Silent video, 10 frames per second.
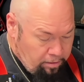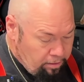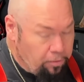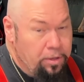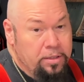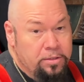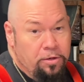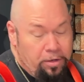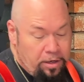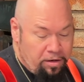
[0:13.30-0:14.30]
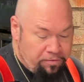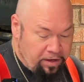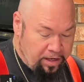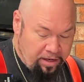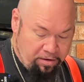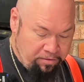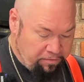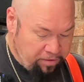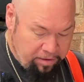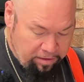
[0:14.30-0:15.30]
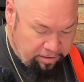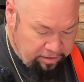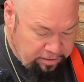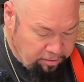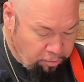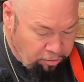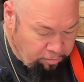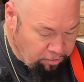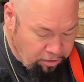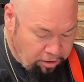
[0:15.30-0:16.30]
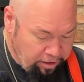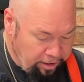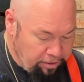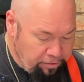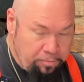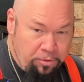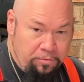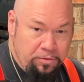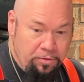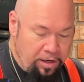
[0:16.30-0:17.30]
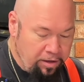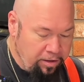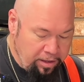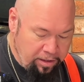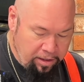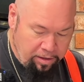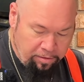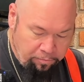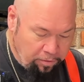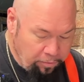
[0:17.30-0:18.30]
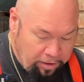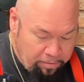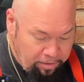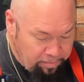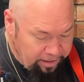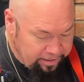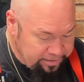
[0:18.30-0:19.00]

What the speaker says: Okay, starting off, I have this little portable cart here that moves around, and what we're gonna be baking